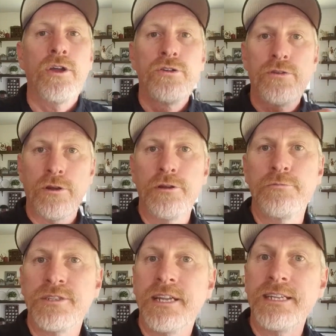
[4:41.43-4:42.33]

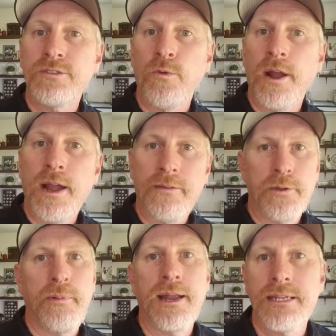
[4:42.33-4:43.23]
Groups is where
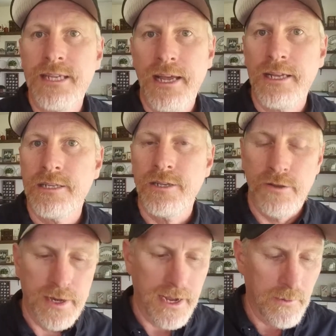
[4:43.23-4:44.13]
everybody's heading to
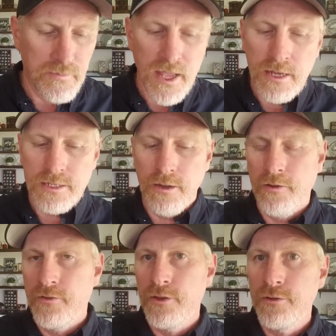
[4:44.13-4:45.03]
now. So
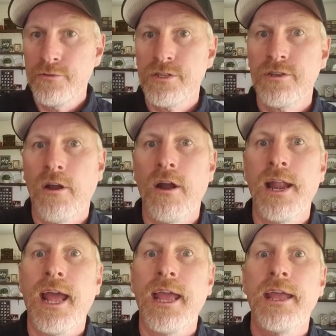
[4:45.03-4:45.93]
if you start
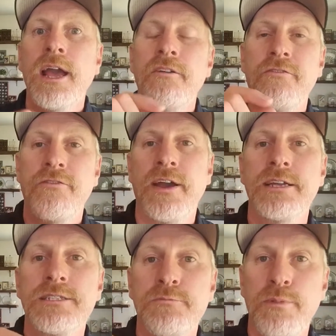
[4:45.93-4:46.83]
a
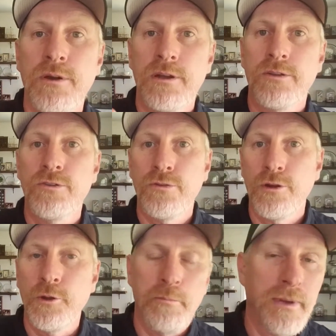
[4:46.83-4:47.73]
Facebook
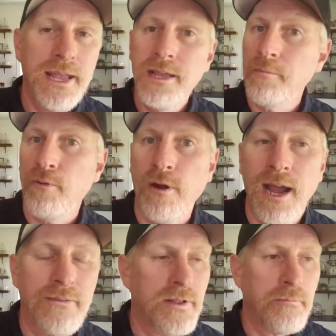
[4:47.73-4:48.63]
group, make it
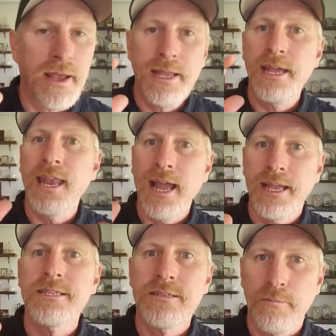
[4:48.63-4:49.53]
private, make it like
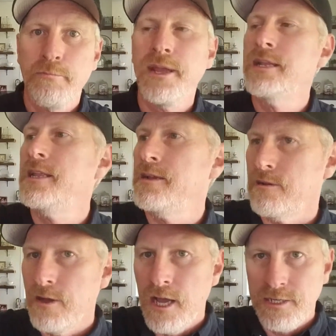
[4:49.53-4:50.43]
it's a big
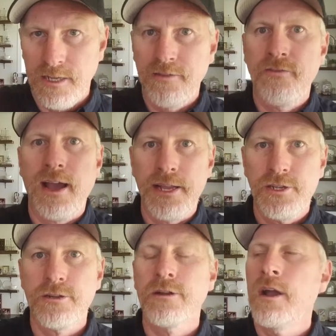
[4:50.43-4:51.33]
deal to
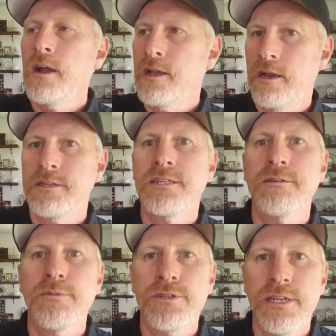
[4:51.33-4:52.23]
invite your
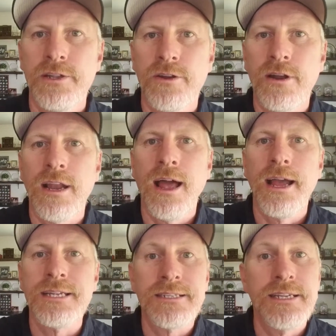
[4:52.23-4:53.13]
customers and your
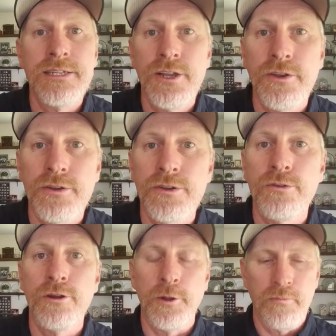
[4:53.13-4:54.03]
clients into your
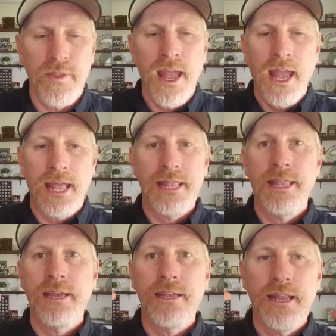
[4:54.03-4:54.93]
group, and
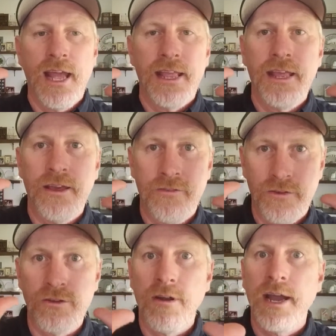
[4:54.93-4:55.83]
then give
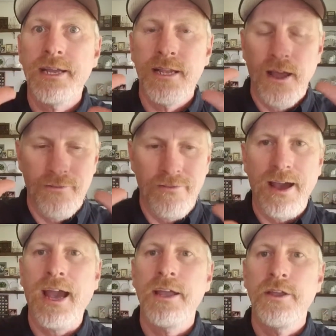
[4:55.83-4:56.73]
great
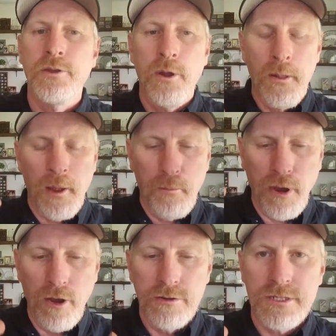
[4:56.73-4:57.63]
value
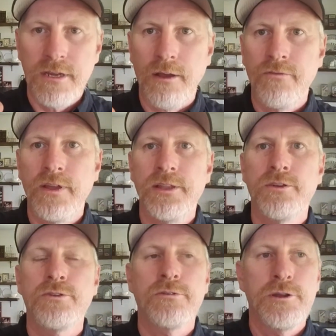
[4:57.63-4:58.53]
Post stuff in your
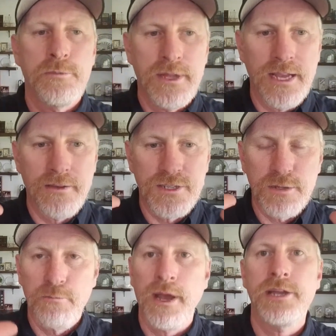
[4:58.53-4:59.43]
group. Give
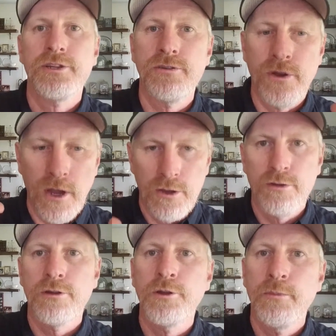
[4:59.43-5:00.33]
special
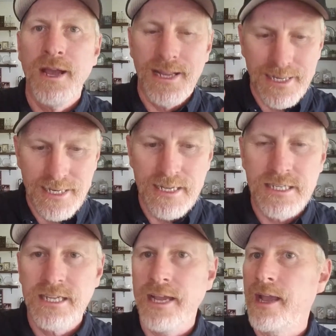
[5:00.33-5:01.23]
group
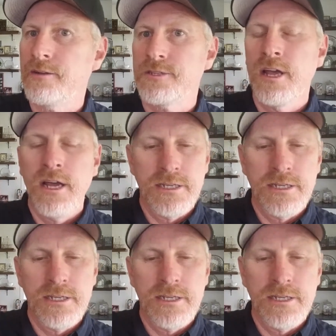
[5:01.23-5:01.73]
discounts.